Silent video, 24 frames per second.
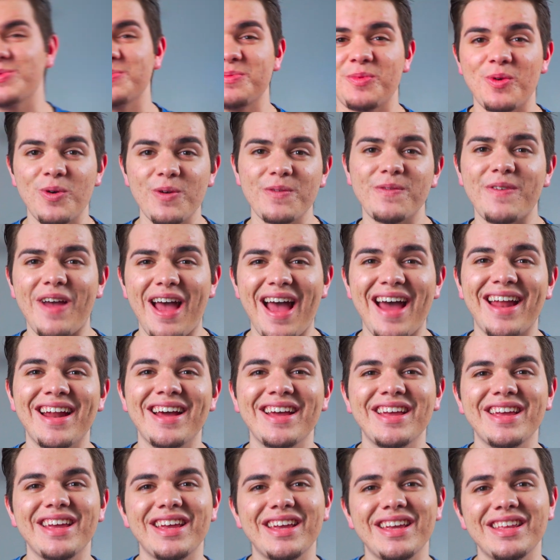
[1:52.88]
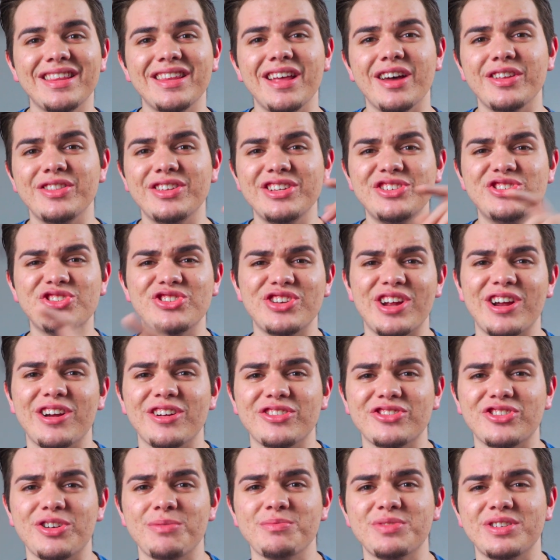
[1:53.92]
more fat in the
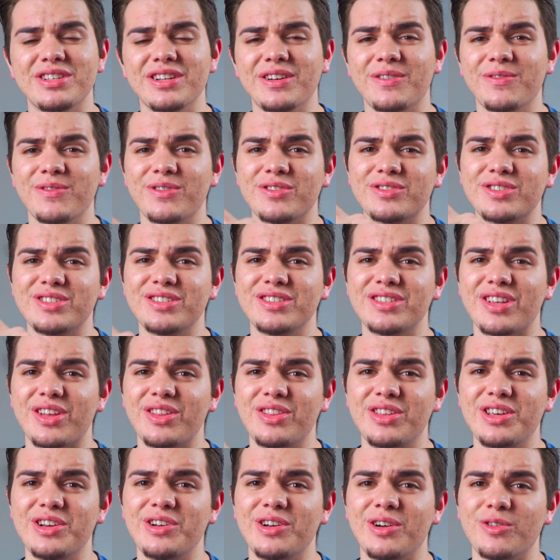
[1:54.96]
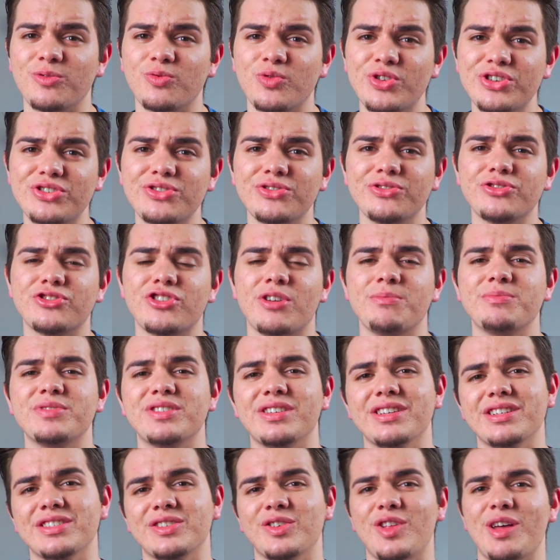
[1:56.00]
generic drumstick versus the original
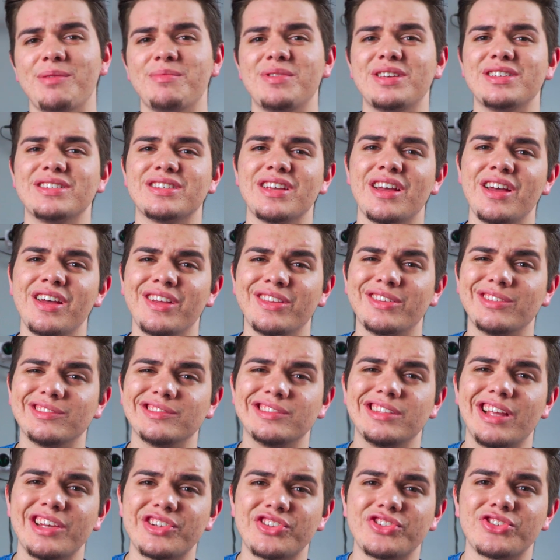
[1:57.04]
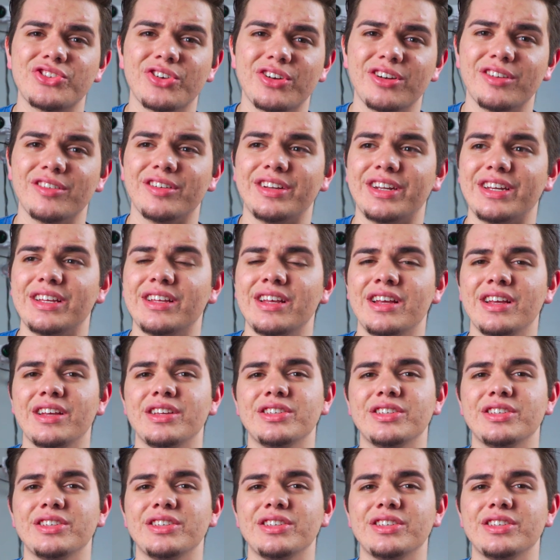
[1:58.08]
drumstick, so that means there's less sugar in it.